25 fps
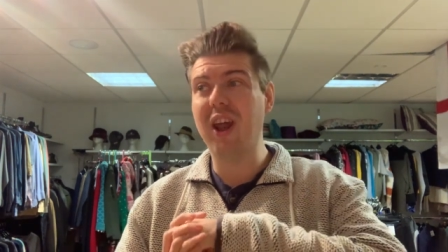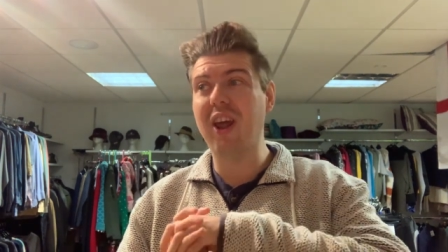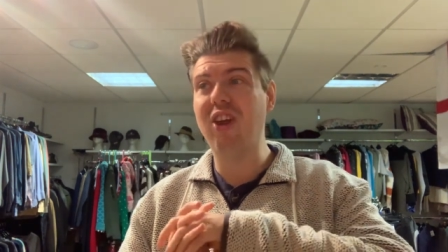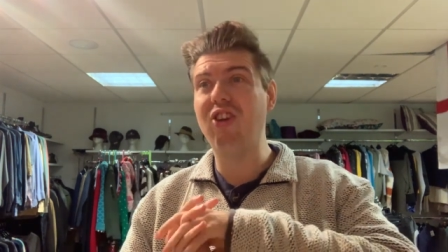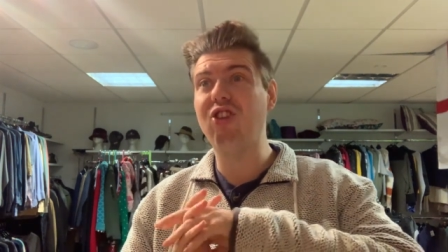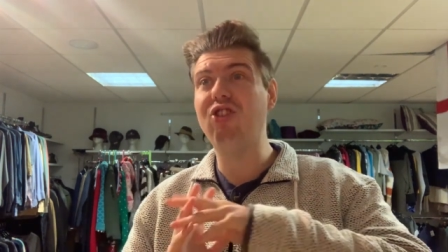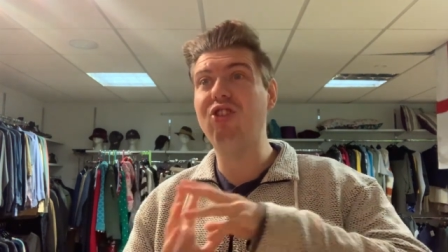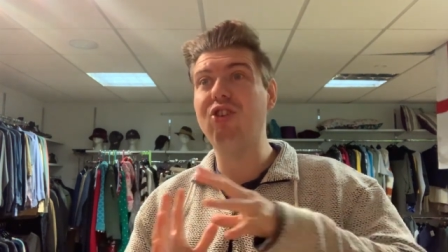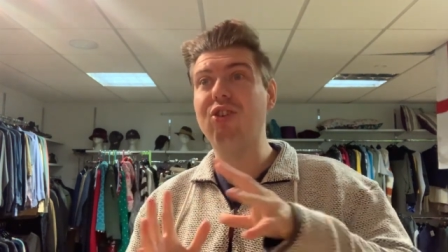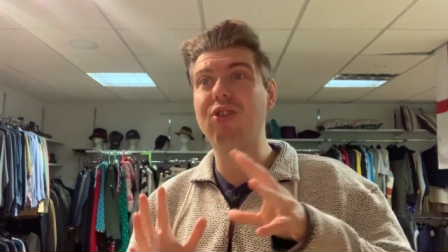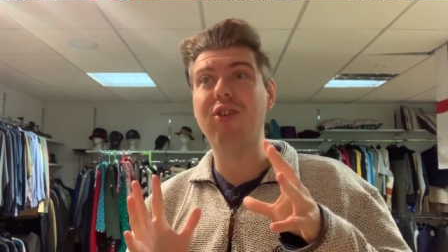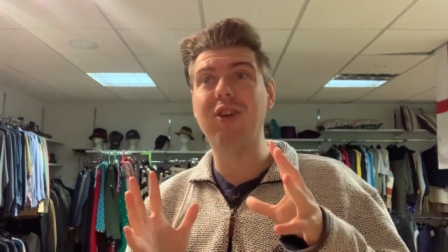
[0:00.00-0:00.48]
and I
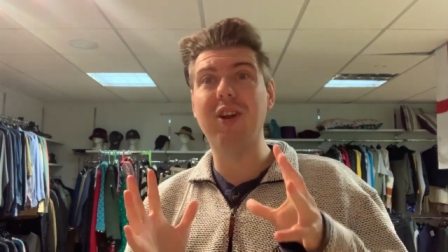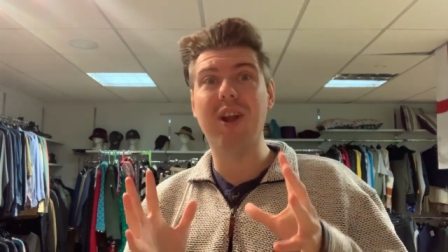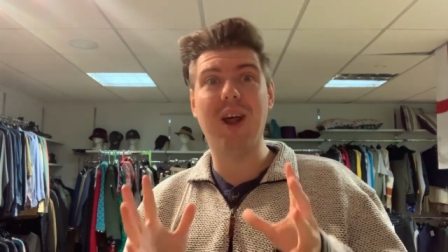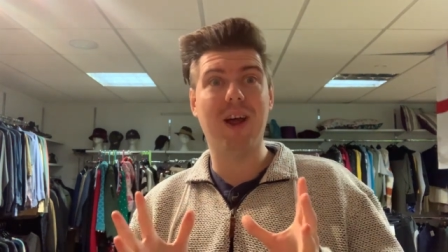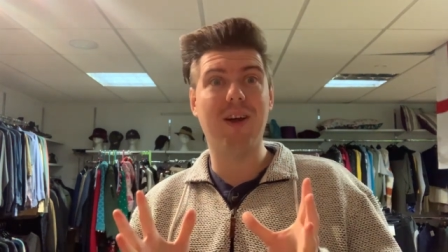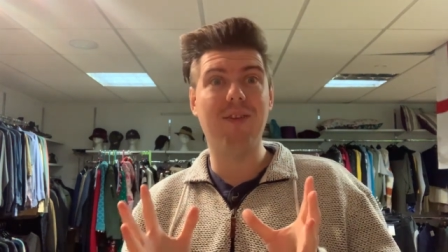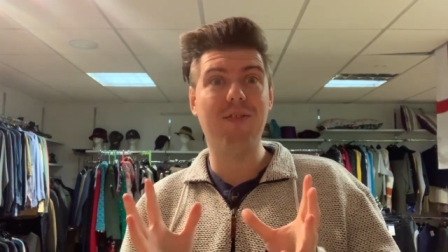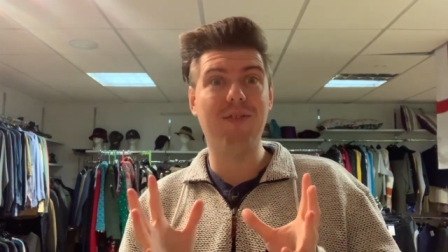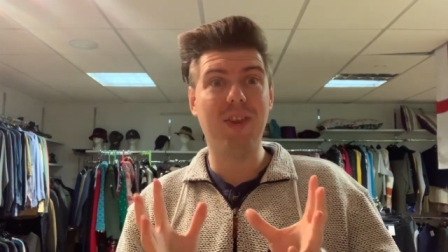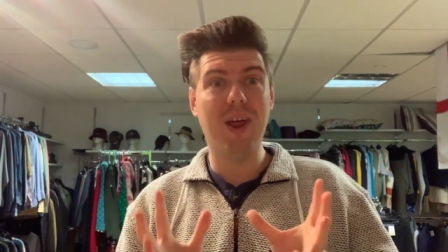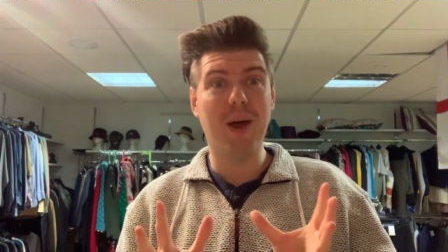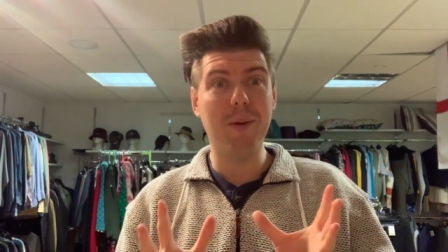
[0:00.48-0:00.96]
shouldn't
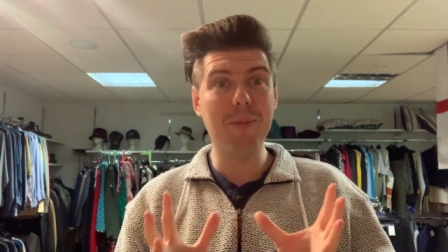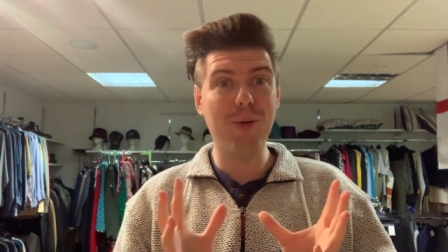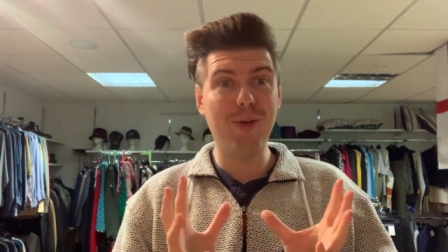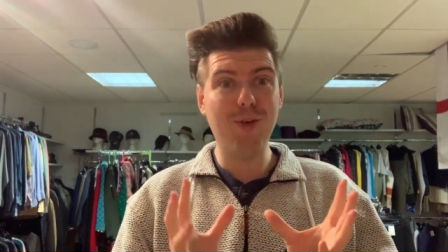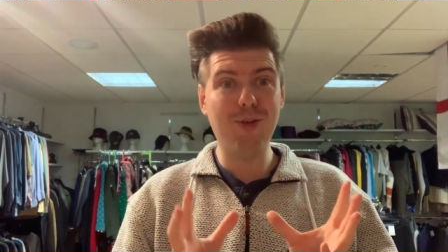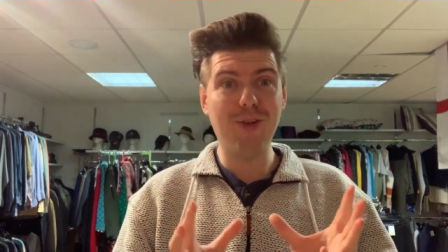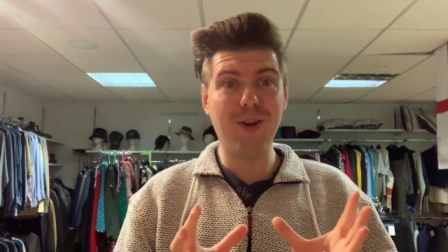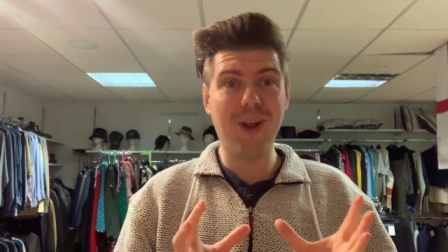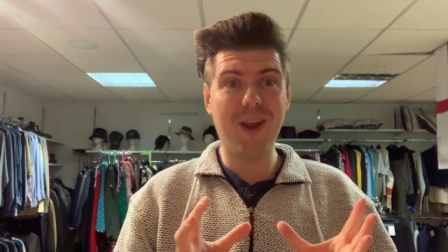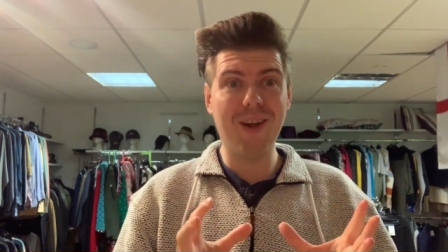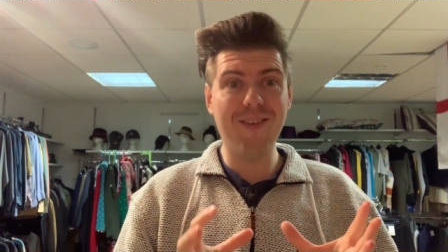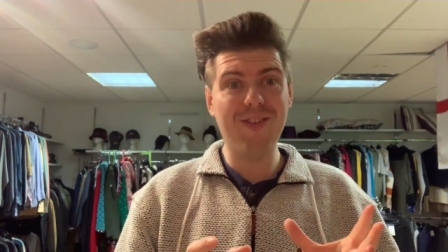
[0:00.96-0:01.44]
have that
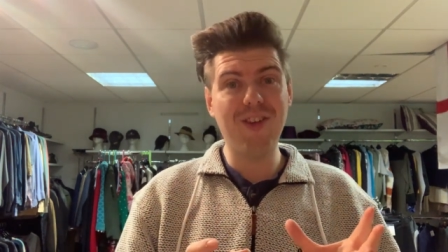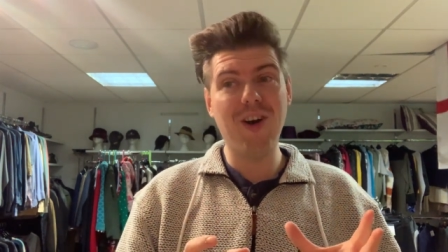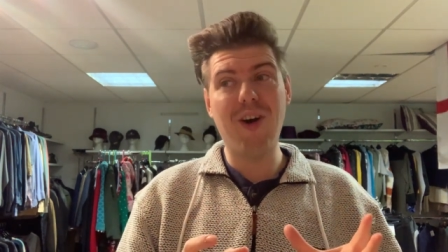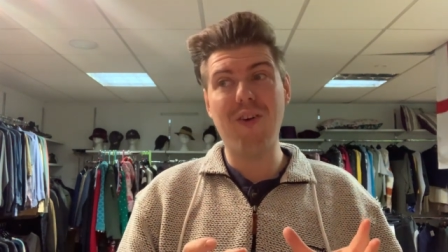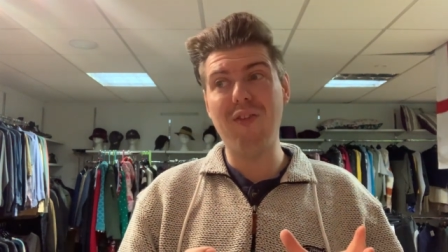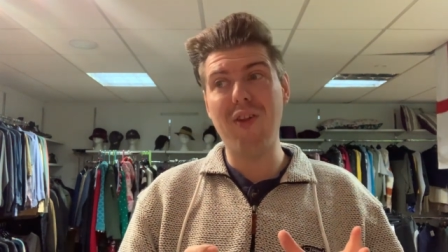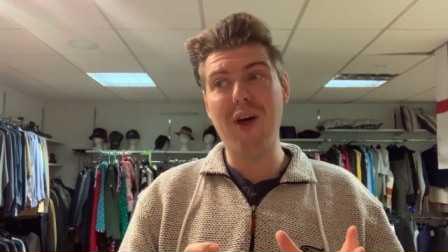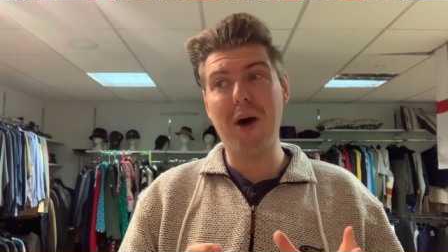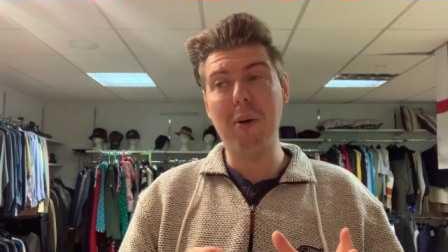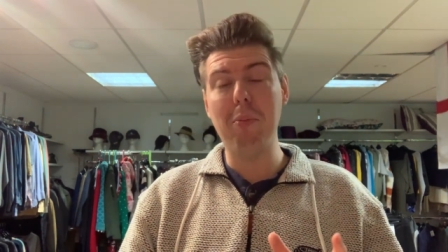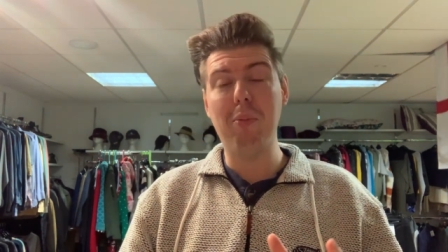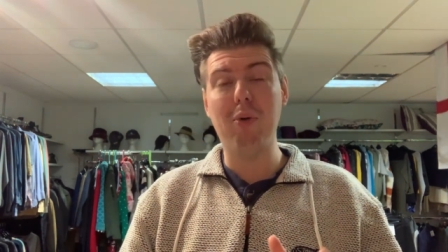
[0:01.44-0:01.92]
much left
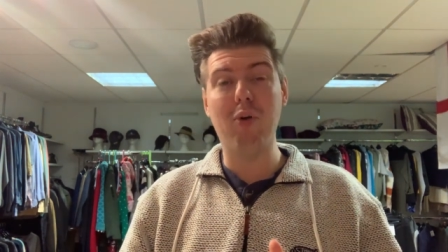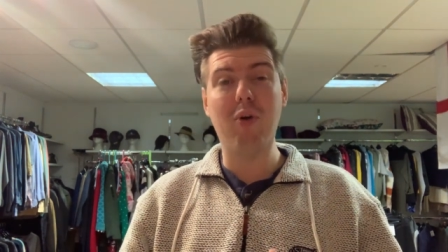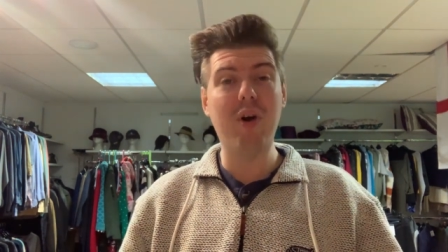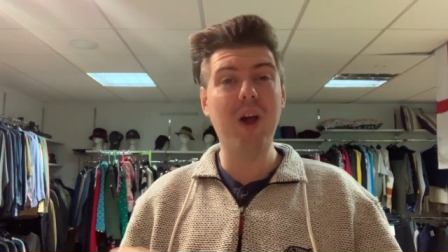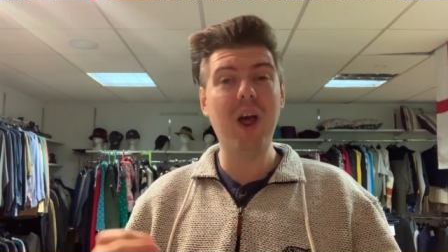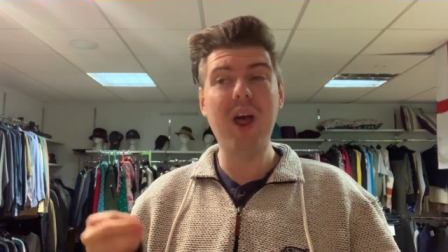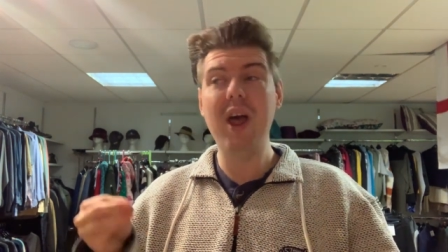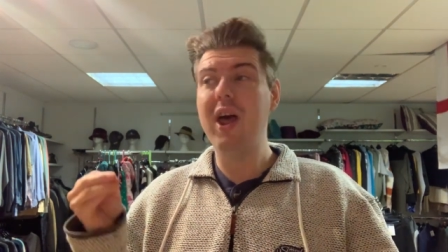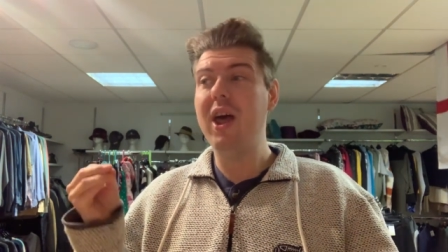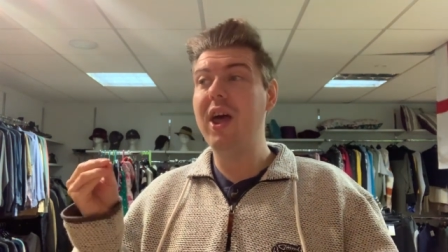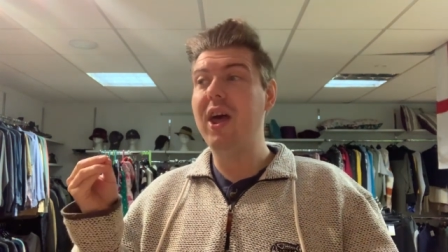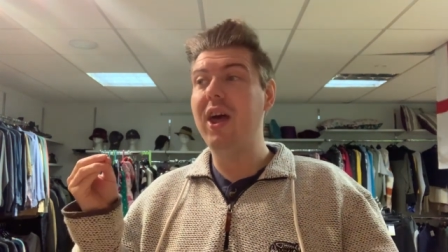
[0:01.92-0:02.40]
of that book.